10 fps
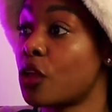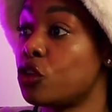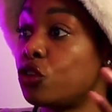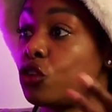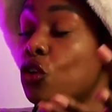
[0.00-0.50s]

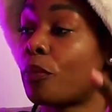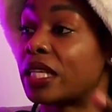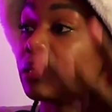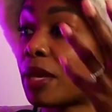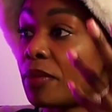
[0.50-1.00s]
and you do your
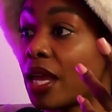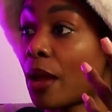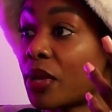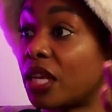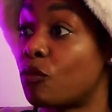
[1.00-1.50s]
best to make me
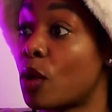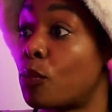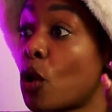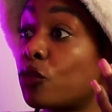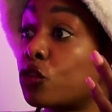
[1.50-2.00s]
happy. And if we're
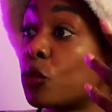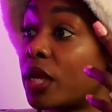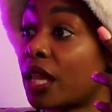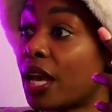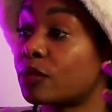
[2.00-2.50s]
both
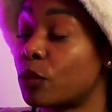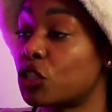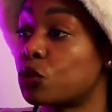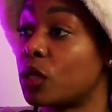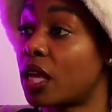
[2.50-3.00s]
doing that as
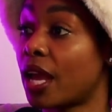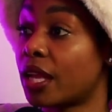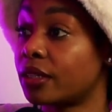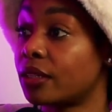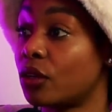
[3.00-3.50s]
much as we
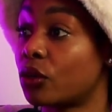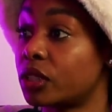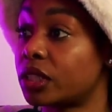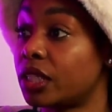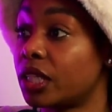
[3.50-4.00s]
can
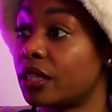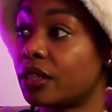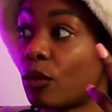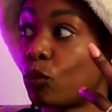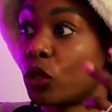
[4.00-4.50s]
constantly,
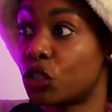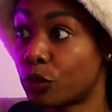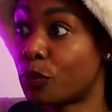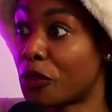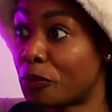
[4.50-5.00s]
then we
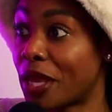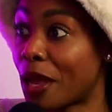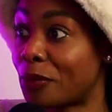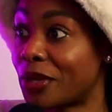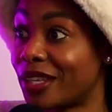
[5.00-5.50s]
should both be
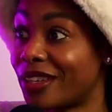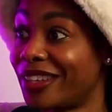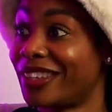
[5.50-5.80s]
happy.